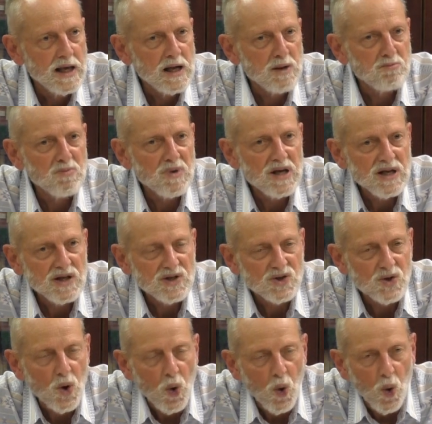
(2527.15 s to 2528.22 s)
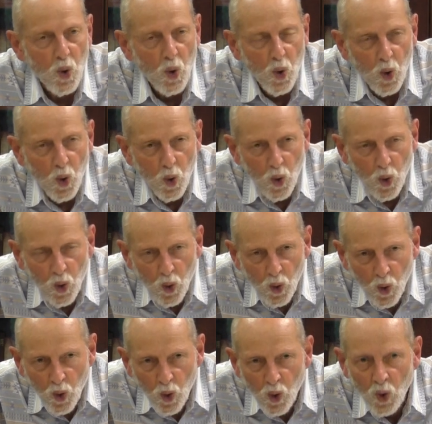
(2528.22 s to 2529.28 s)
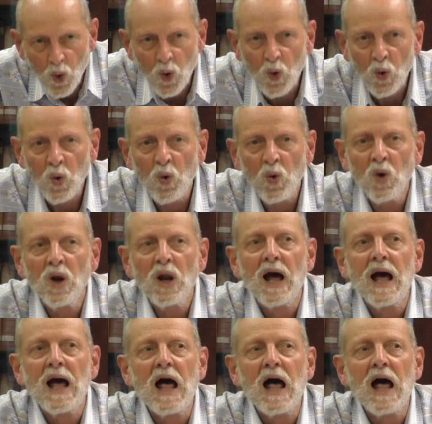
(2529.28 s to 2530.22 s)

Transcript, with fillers: It means all